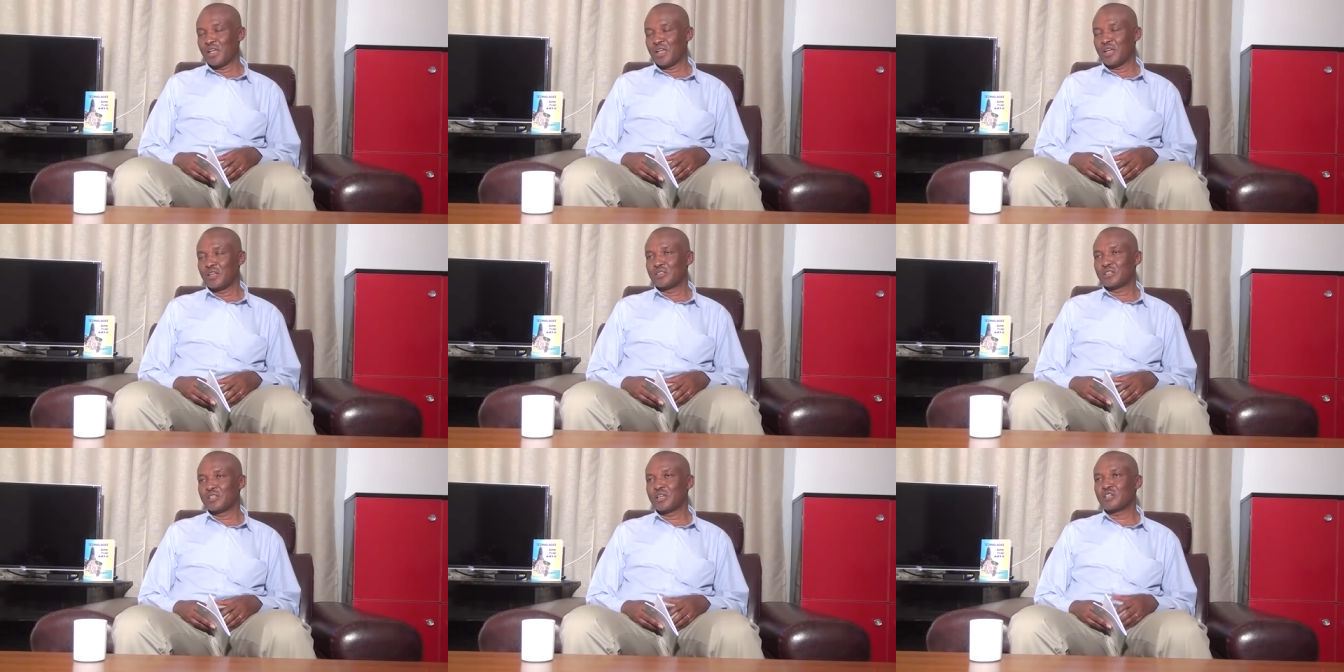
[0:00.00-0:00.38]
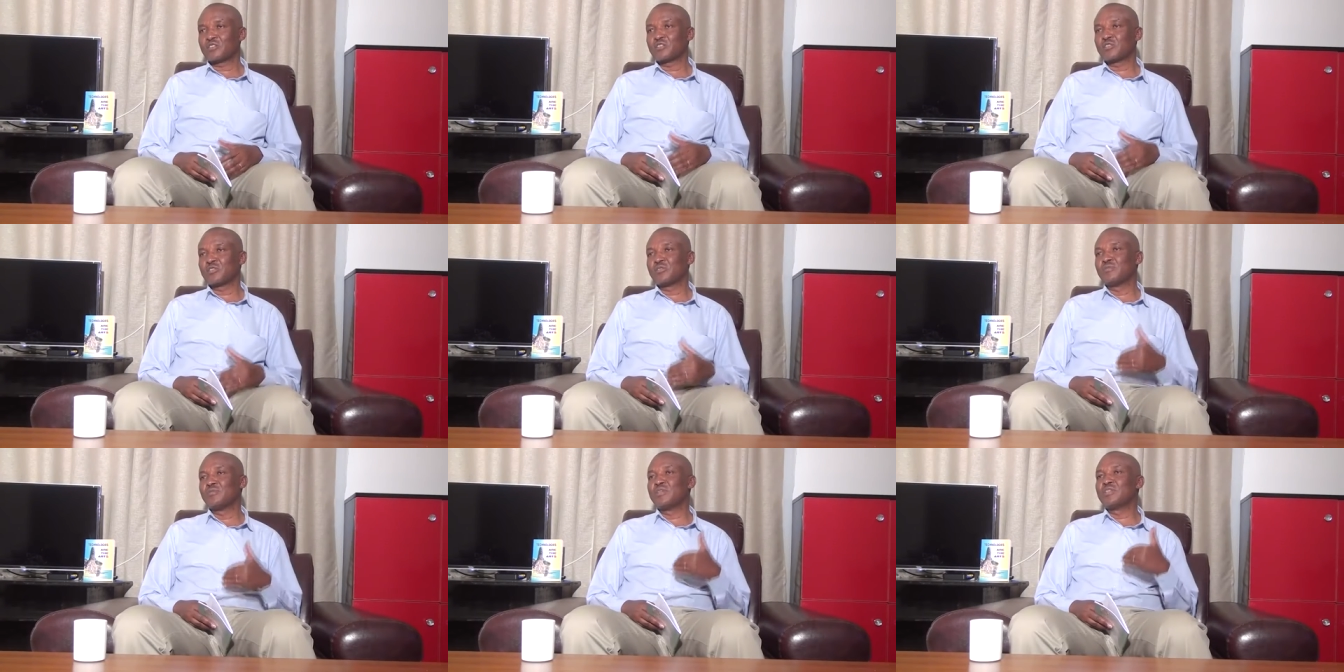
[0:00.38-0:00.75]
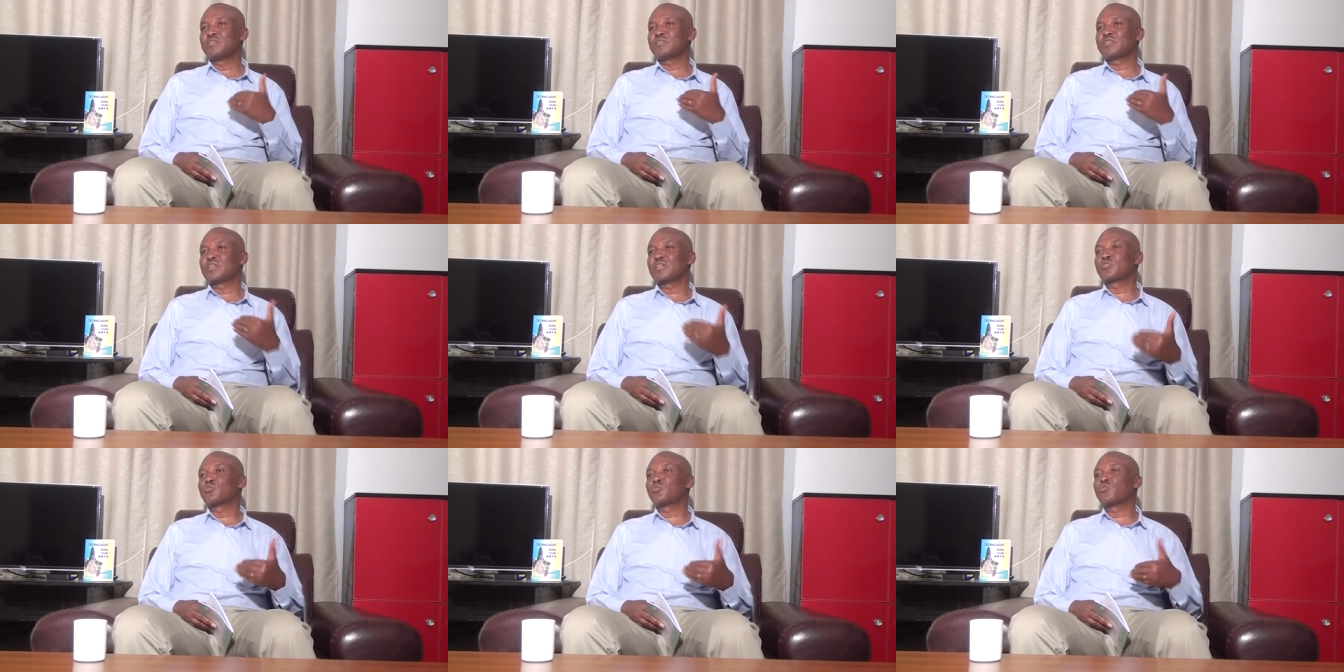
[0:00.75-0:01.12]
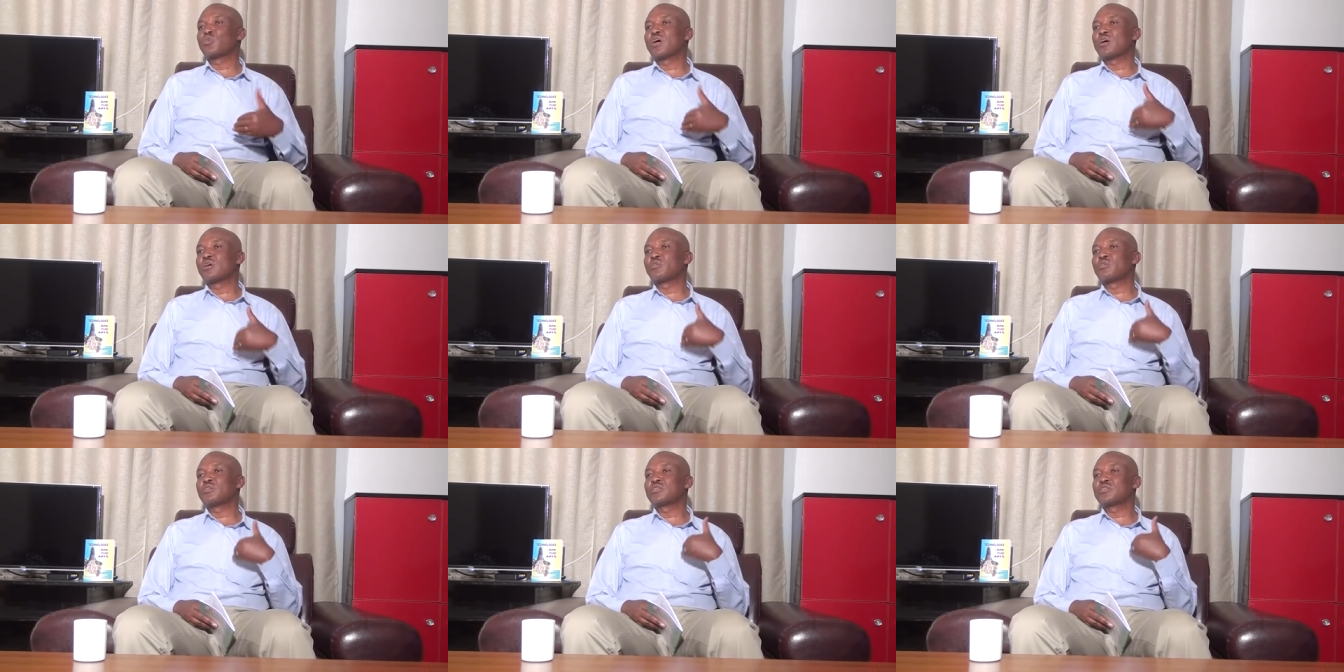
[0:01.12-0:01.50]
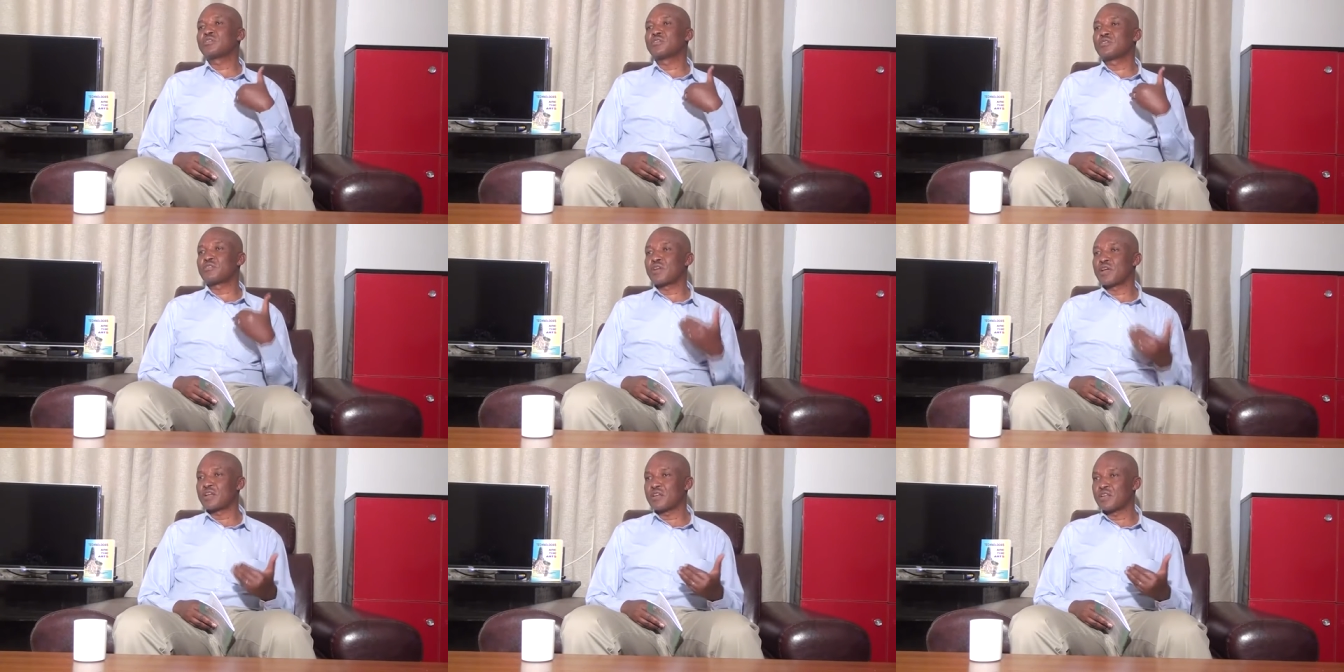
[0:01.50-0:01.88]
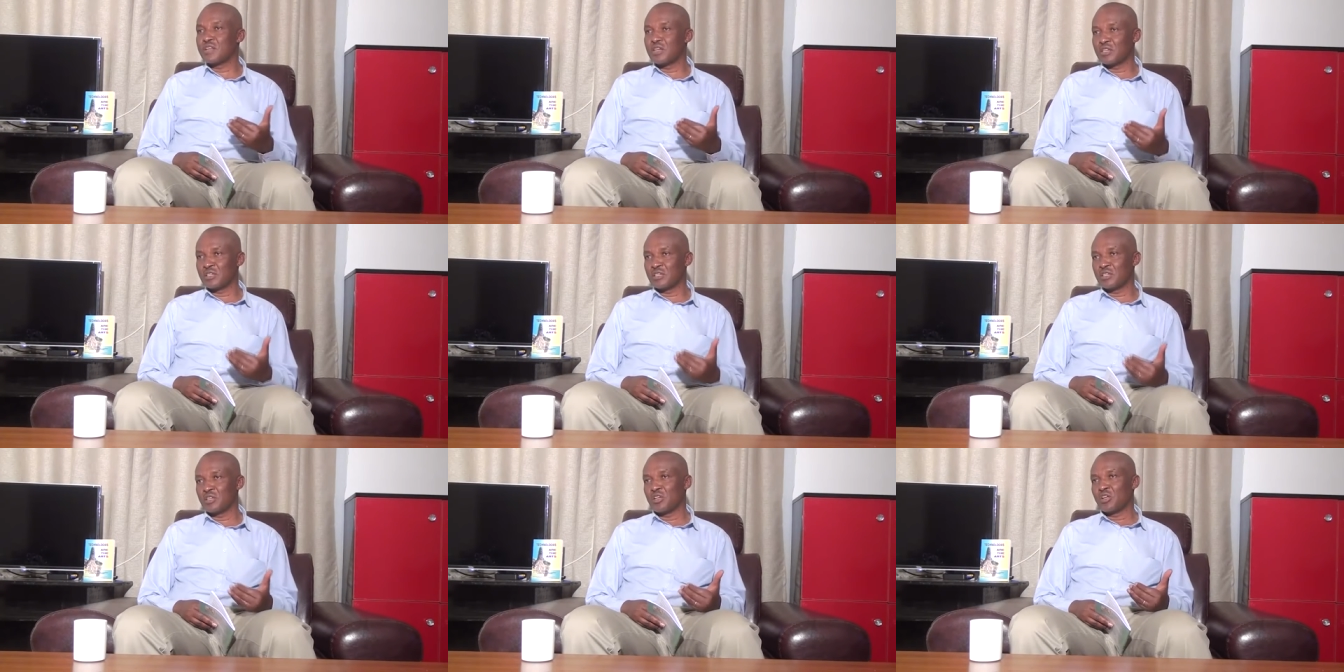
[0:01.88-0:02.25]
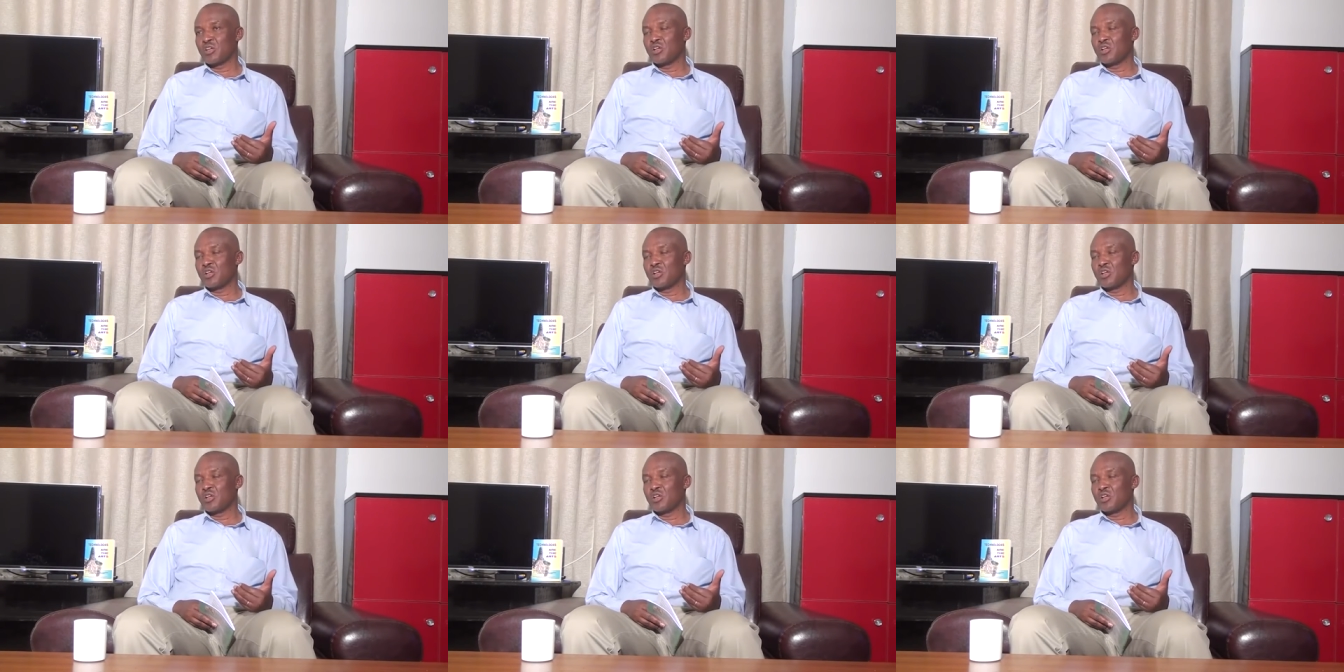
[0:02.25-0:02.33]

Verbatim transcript: and that means that we are not ready